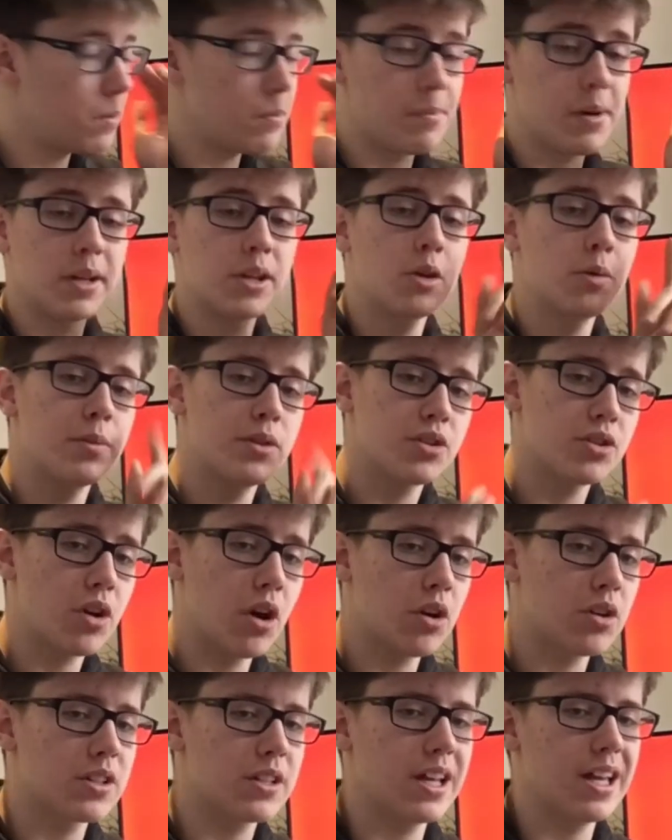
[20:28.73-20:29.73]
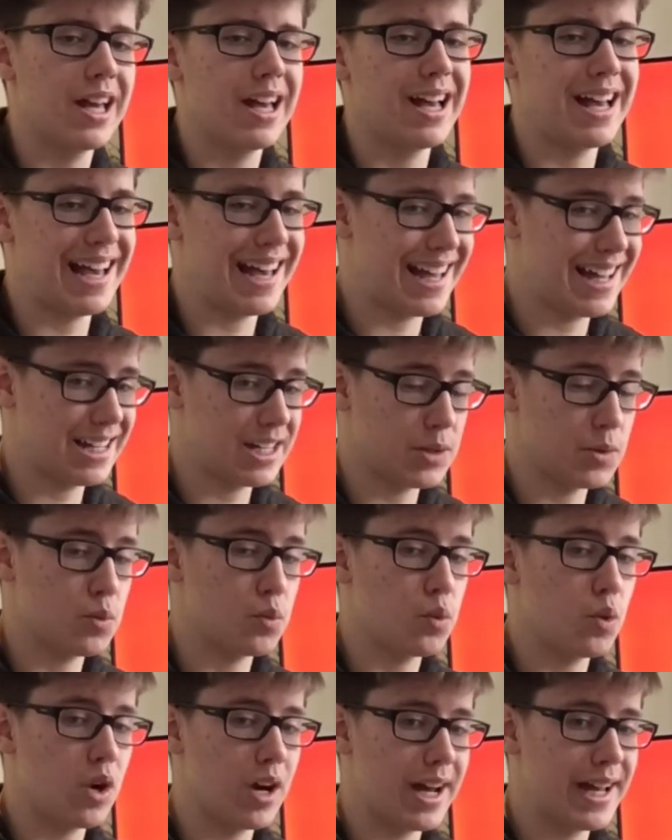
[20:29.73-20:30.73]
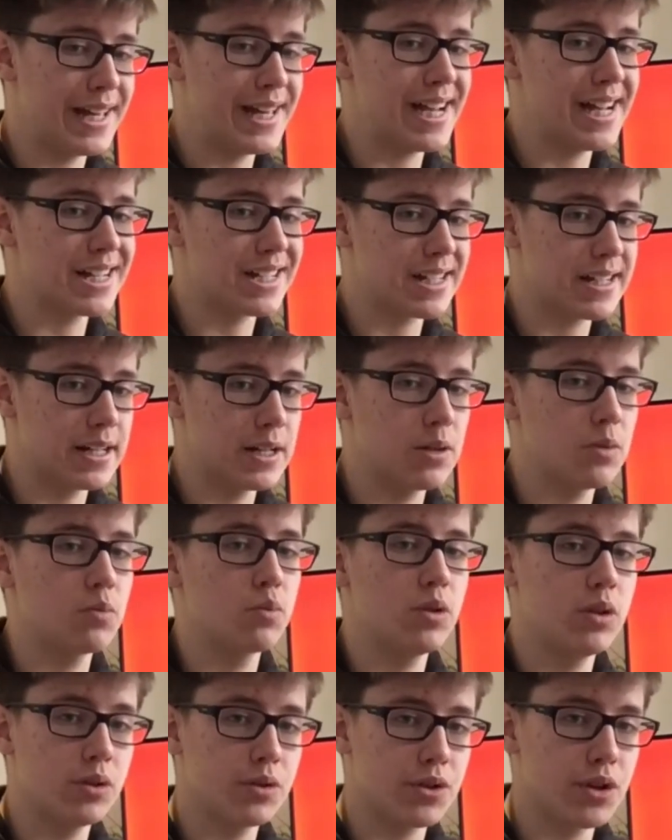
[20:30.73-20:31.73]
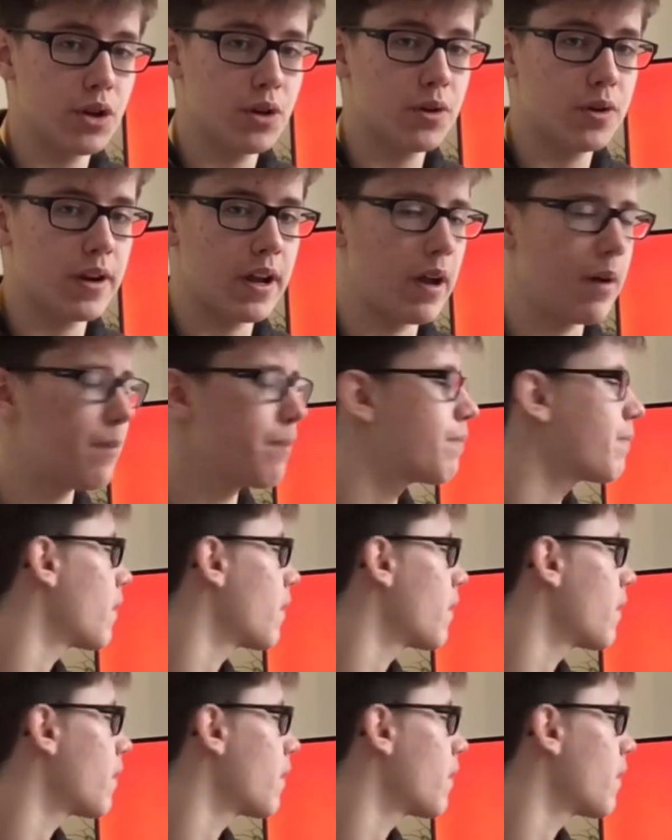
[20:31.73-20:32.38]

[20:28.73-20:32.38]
But you'll be shocked at what I actually will show you now.